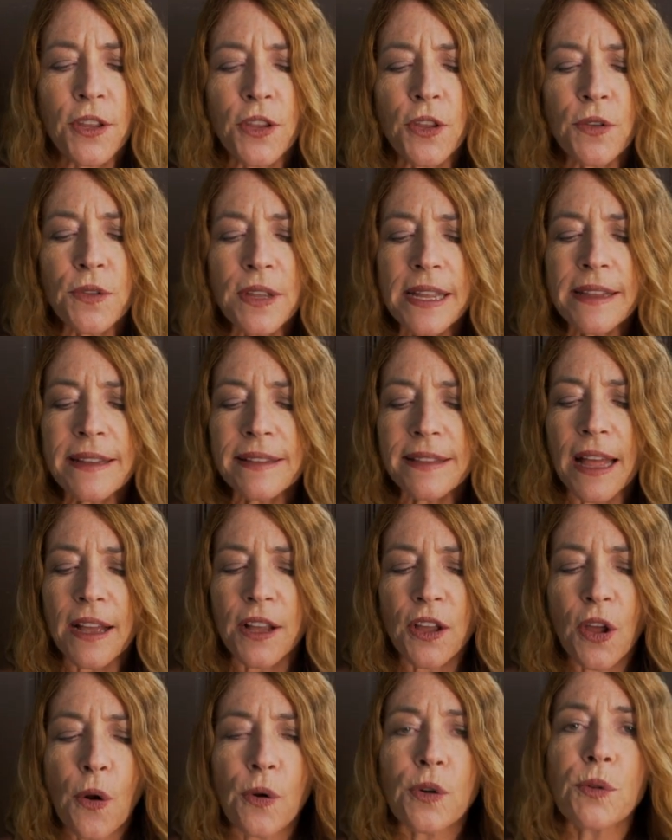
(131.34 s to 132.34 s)
You need to
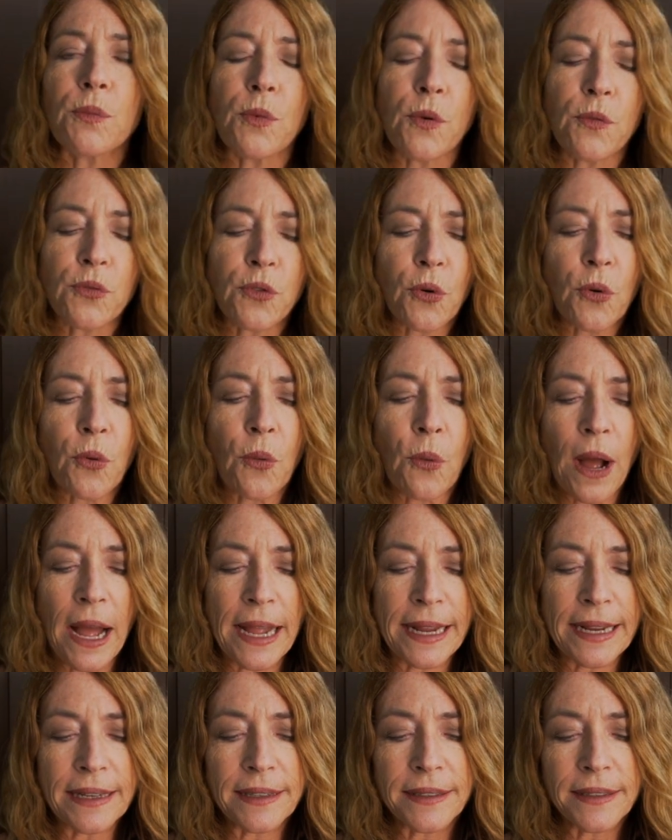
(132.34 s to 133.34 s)
let go to move to
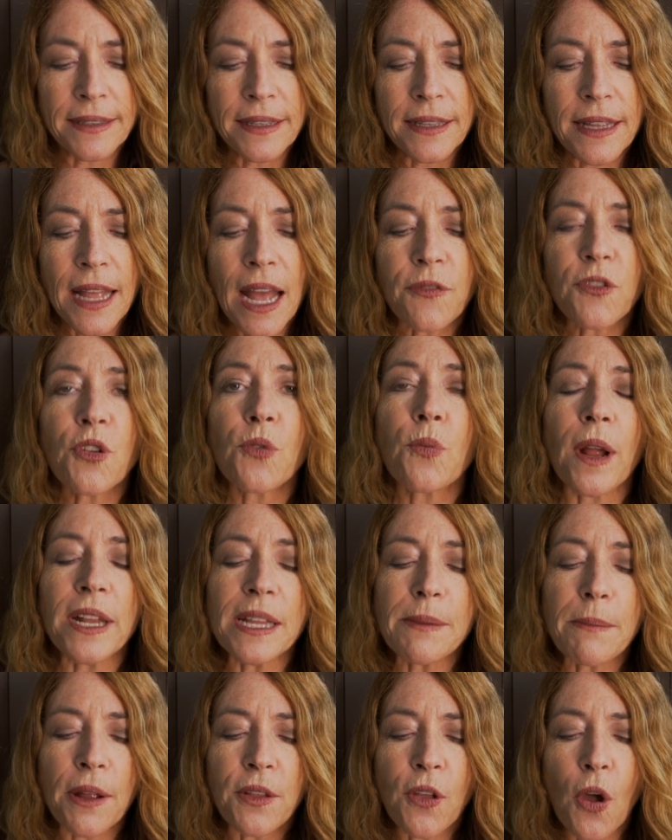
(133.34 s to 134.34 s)
Hawaii. After
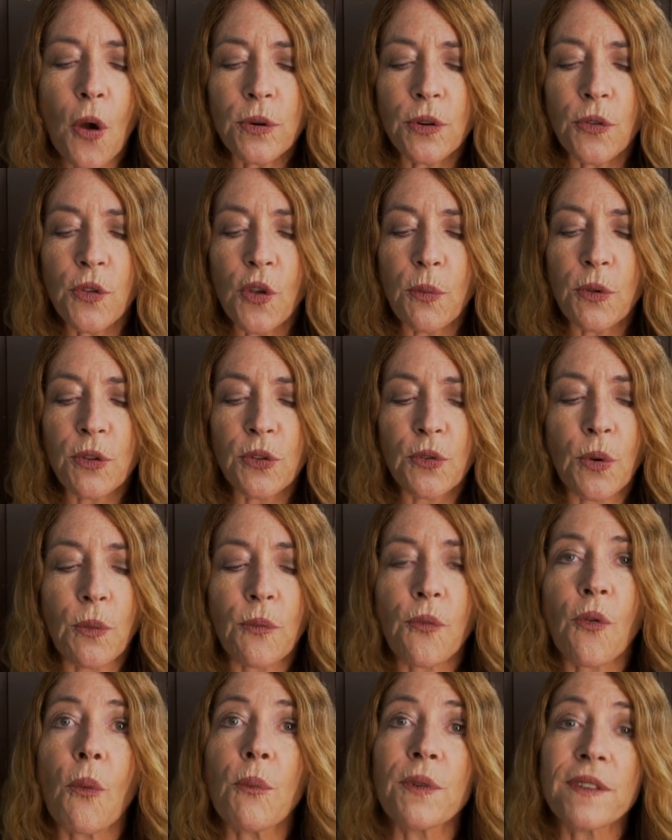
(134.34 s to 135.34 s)
running my Kona Newbies
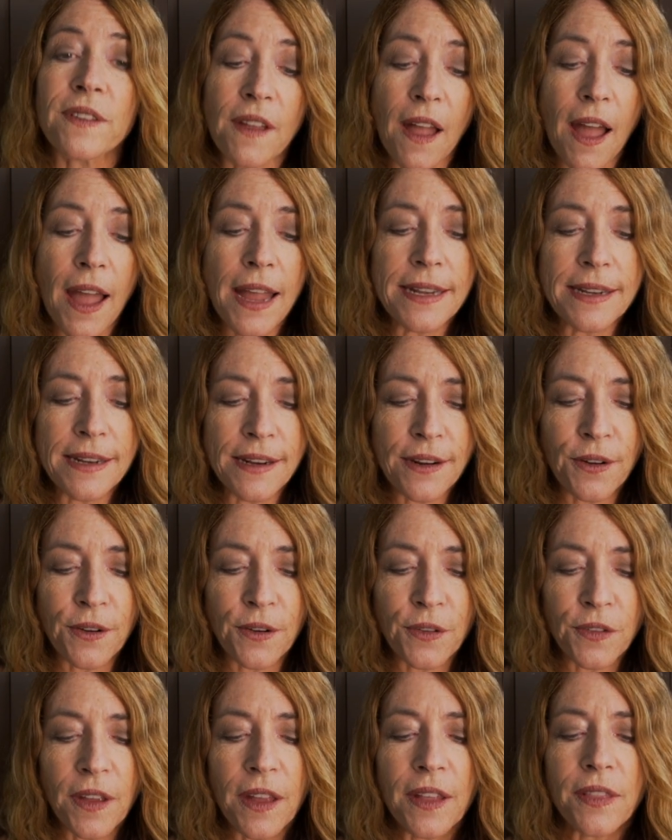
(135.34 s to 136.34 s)
group for almost 9
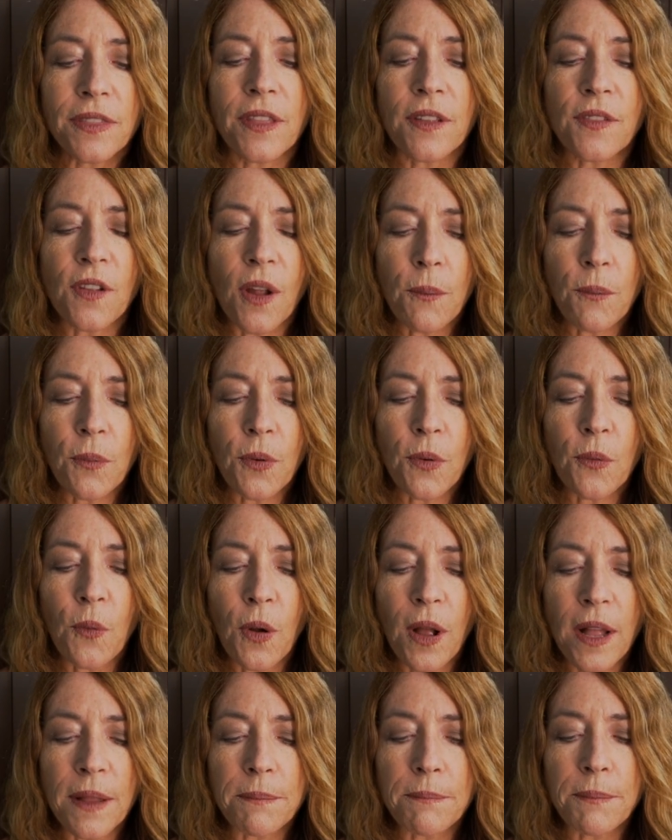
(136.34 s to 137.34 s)
years, the number
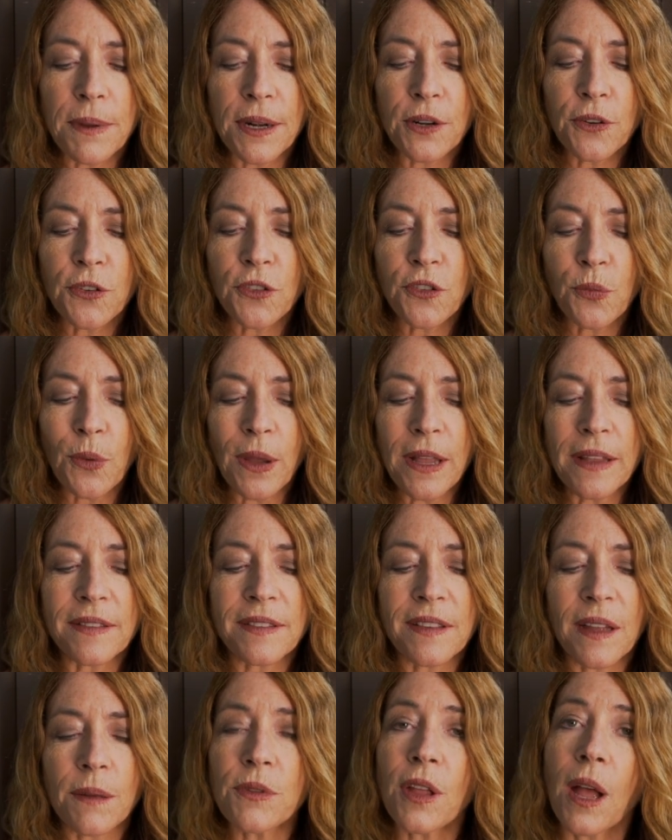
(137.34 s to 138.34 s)
one bittersweet
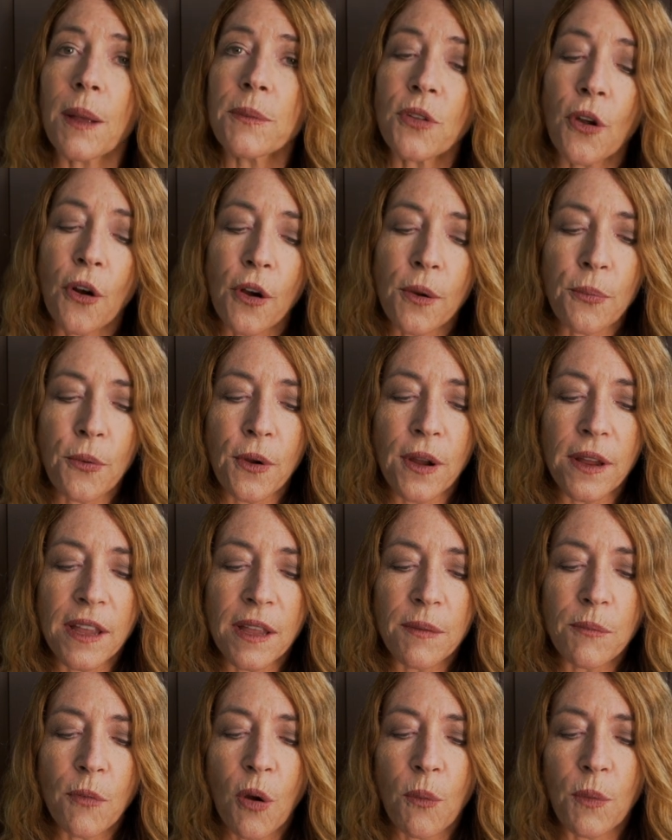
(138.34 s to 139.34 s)
and sometimes
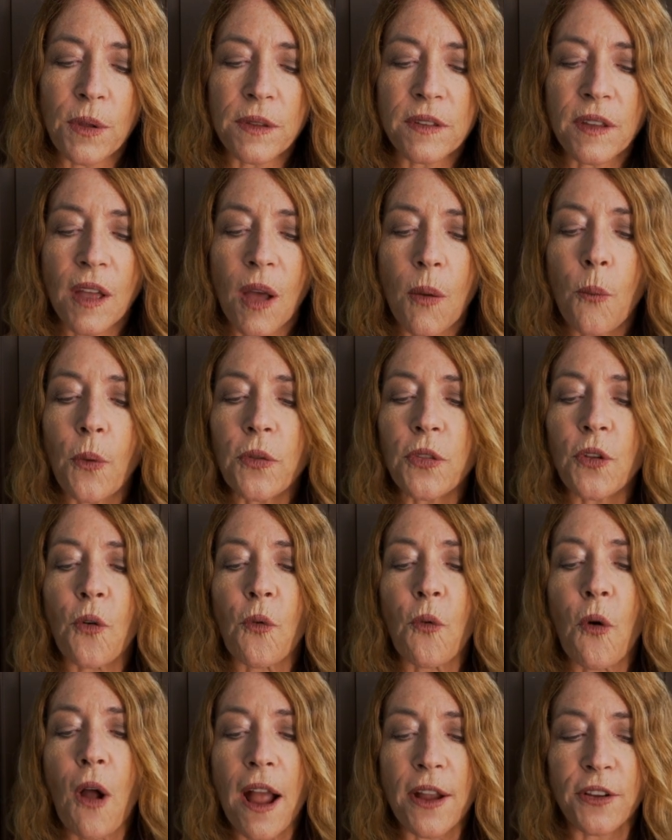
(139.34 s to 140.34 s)
heartbreaking moments come when the
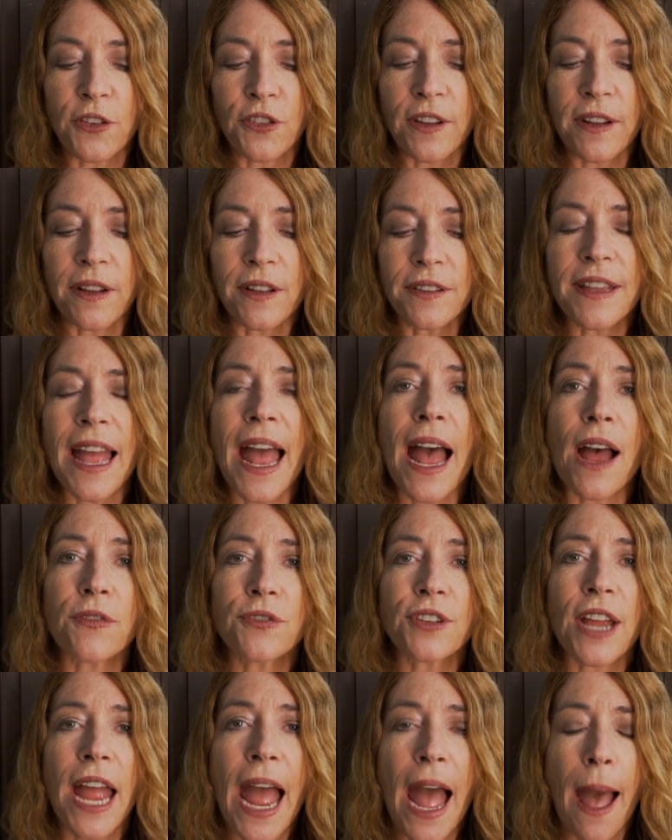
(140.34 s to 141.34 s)
garage sales
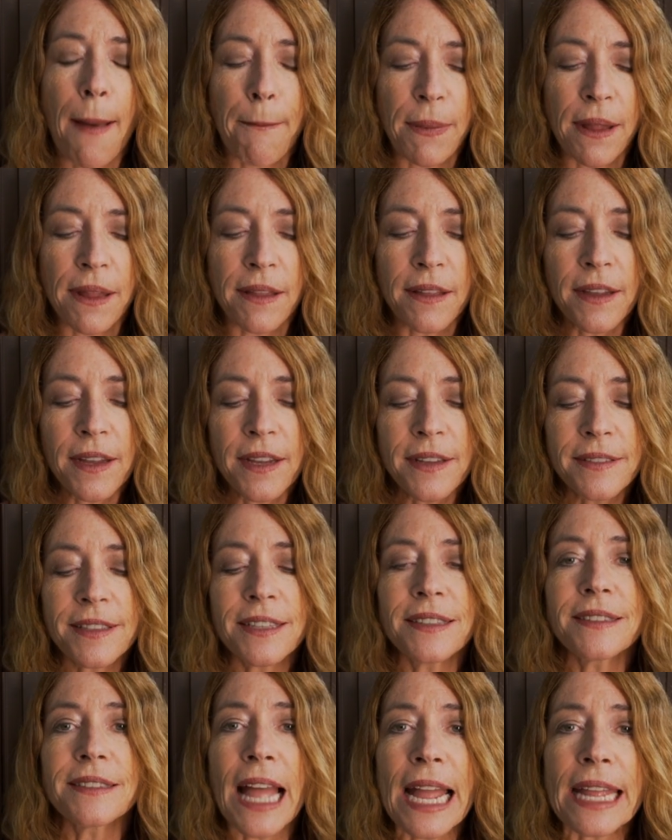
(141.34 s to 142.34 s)
have to happen
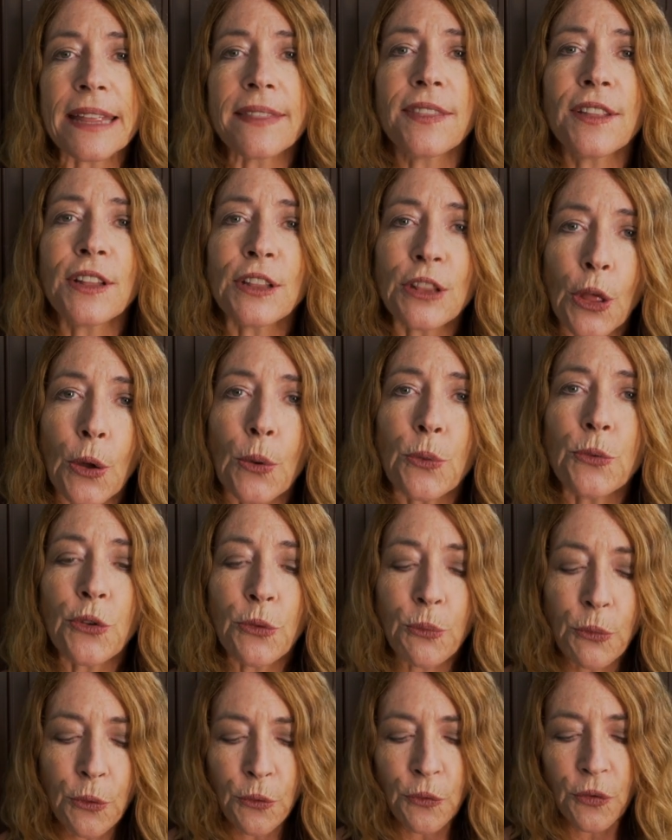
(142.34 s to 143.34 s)
to lighten the load
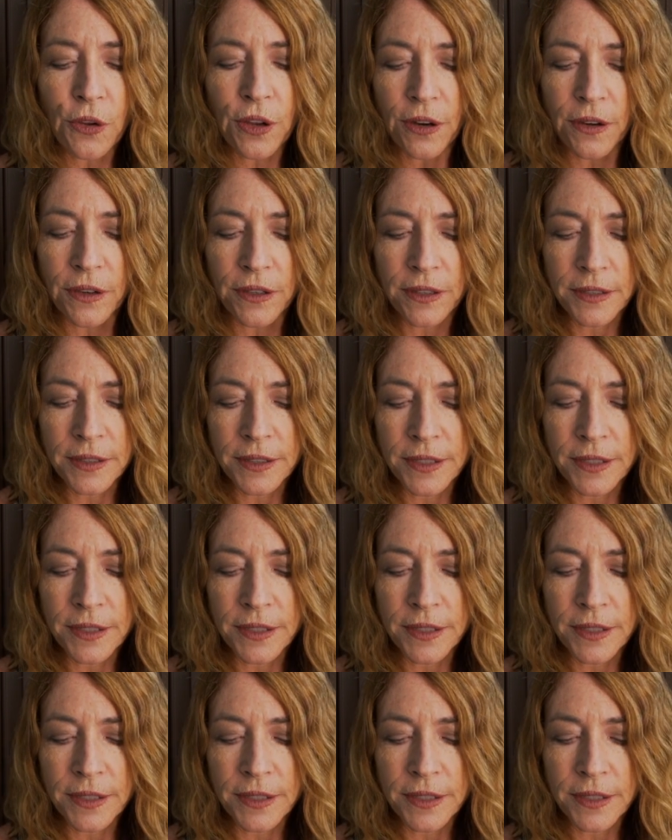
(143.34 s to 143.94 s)
to move here.